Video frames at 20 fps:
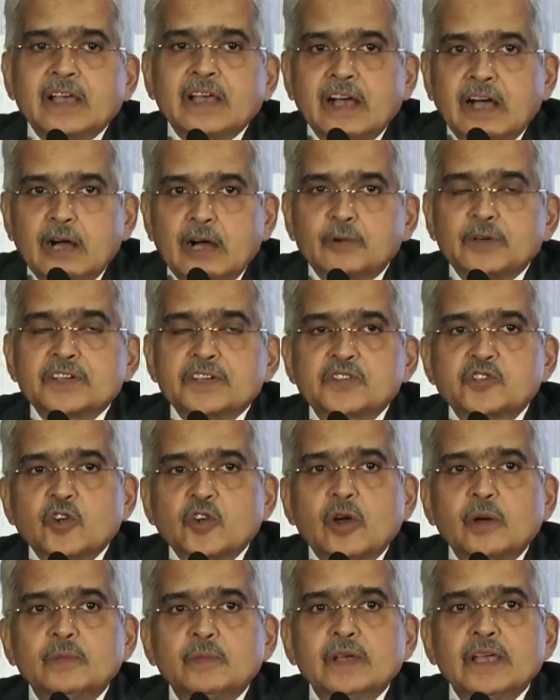Our
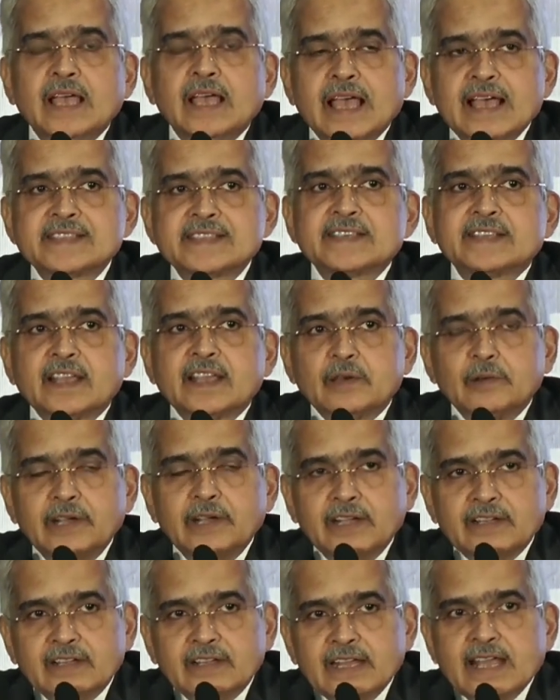job as a
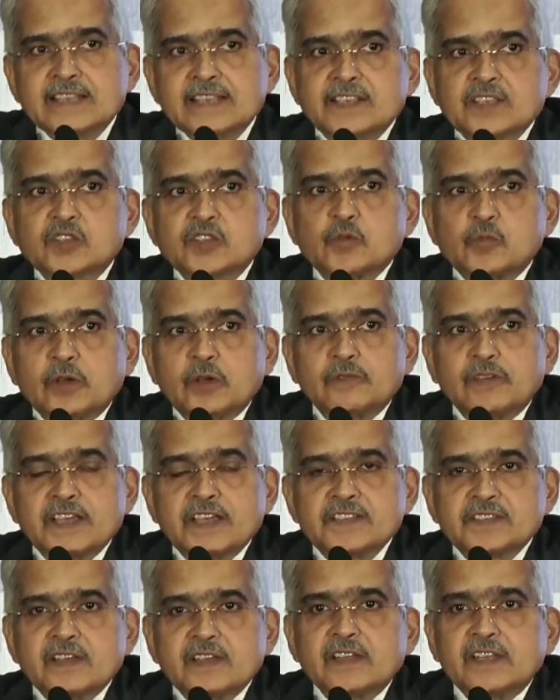regulator, as a
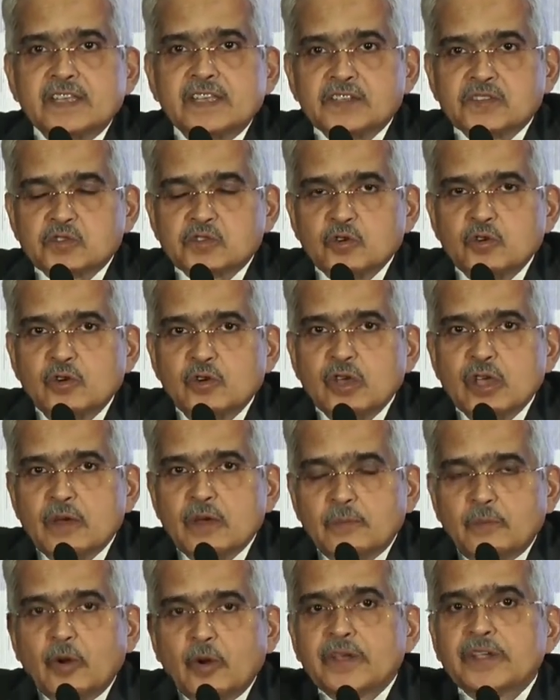supervisor, is to
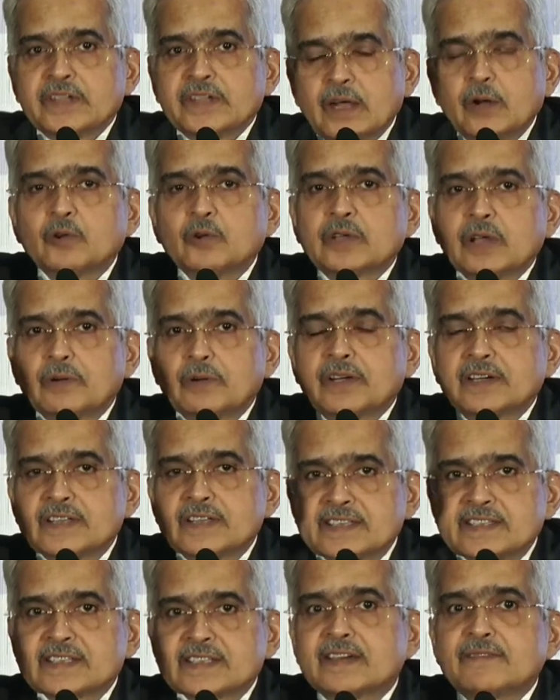point out our
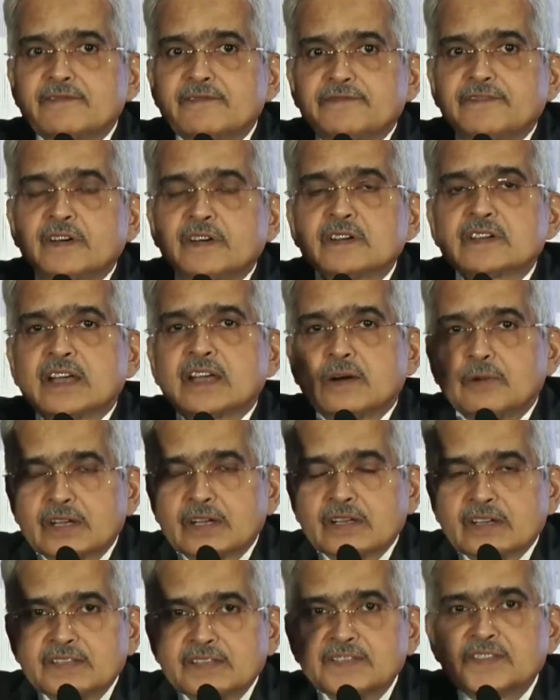discomfort, our
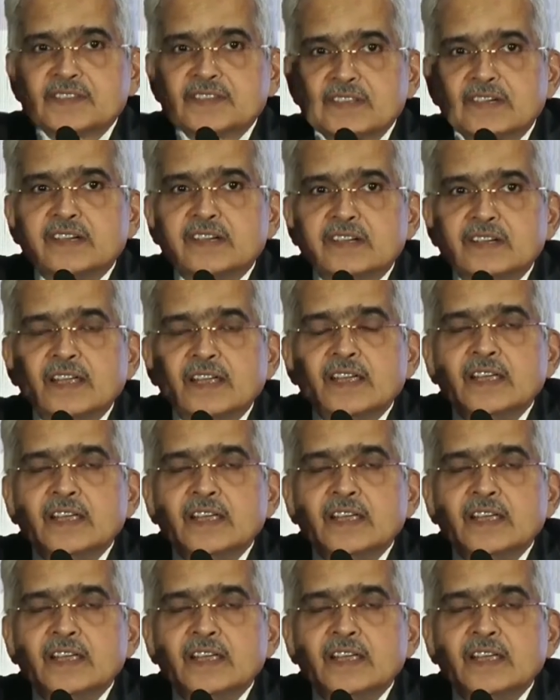concern